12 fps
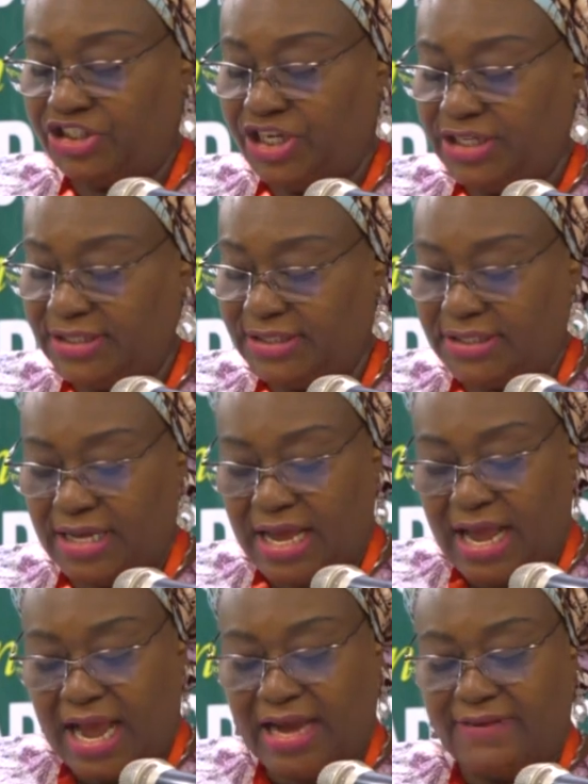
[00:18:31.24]
chaste
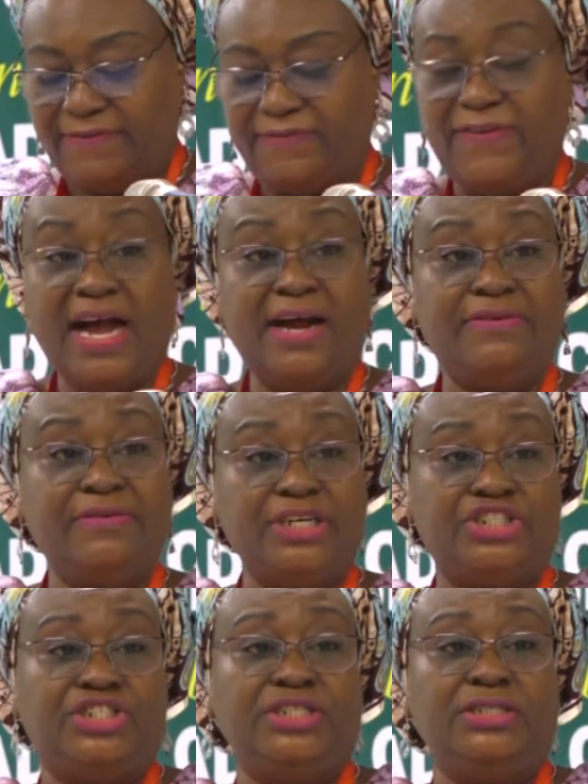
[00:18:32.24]
and
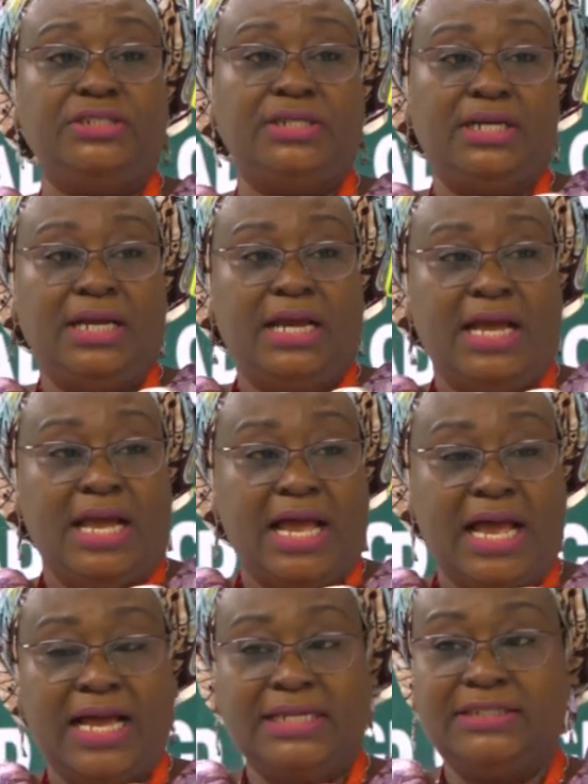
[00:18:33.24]
far-reaching,
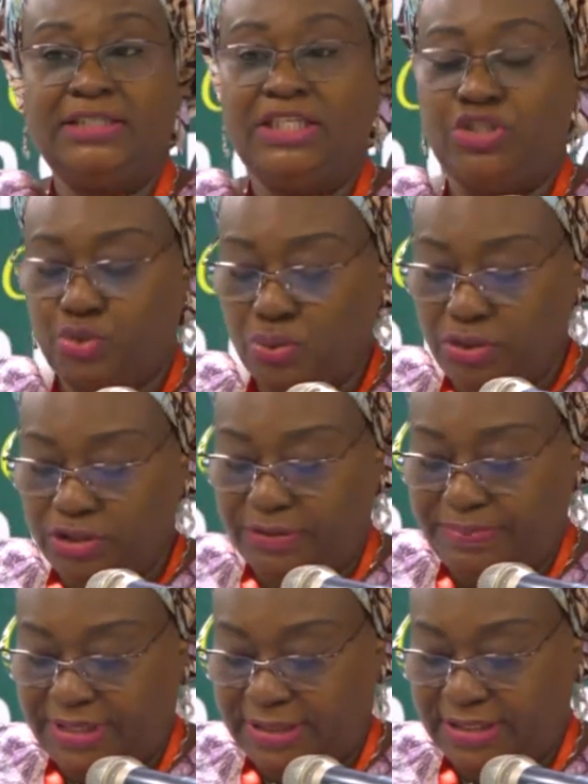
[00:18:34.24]
and it
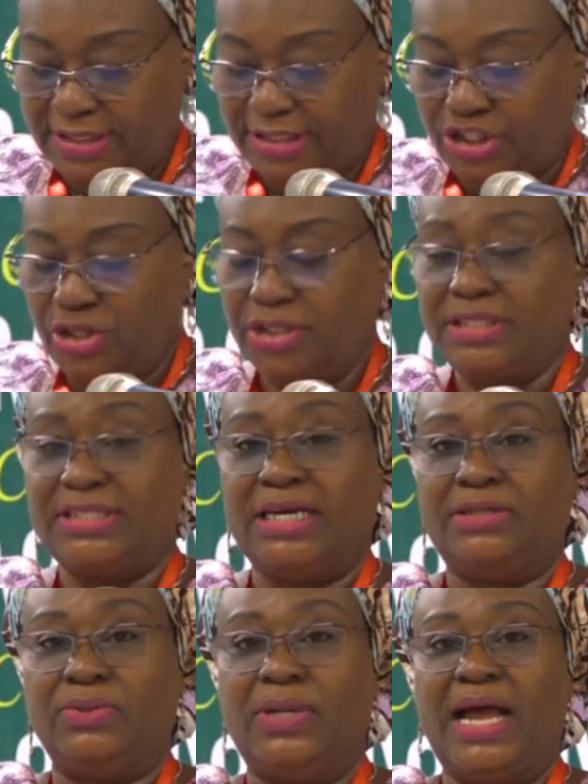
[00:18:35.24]
will be decisions
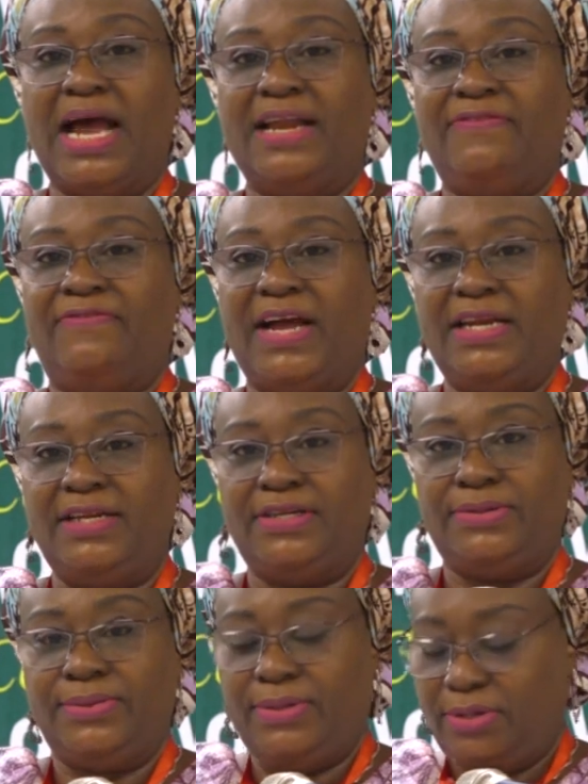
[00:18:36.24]
that will add
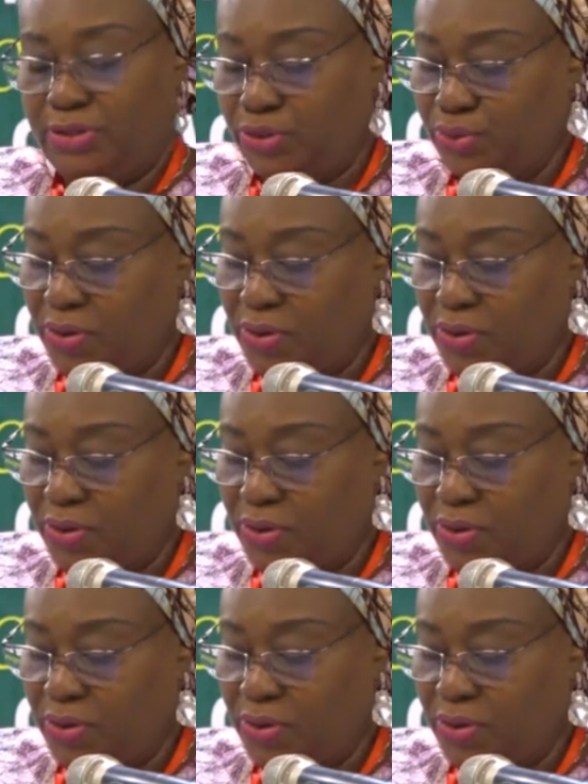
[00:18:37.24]
value to